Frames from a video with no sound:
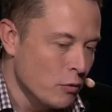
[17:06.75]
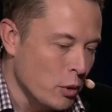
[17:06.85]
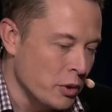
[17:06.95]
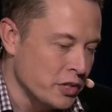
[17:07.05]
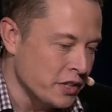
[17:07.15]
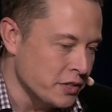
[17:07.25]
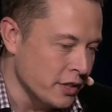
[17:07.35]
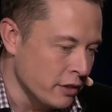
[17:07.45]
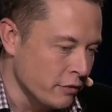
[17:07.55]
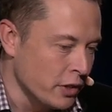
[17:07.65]
where we're
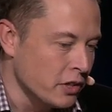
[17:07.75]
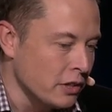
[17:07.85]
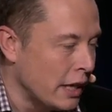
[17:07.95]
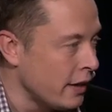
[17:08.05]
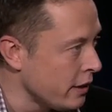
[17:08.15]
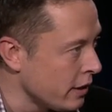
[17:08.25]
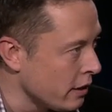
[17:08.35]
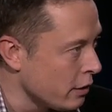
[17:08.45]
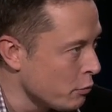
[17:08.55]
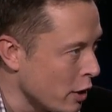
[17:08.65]
testing the vertical
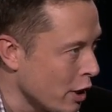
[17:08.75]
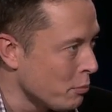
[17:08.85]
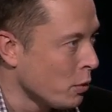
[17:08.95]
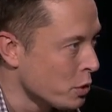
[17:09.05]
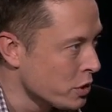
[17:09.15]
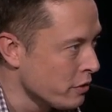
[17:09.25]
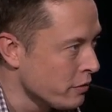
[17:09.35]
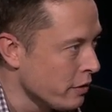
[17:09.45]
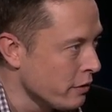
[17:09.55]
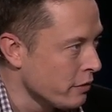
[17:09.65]
landing portion
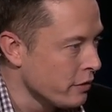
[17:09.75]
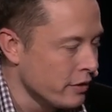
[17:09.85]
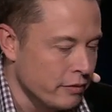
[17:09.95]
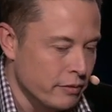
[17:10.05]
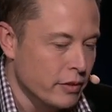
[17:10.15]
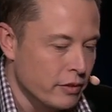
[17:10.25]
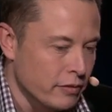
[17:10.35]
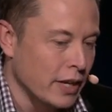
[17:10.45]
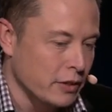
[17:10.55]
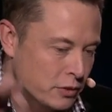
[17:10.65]
of the
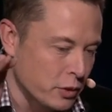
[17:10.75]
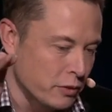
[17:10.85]
flight, the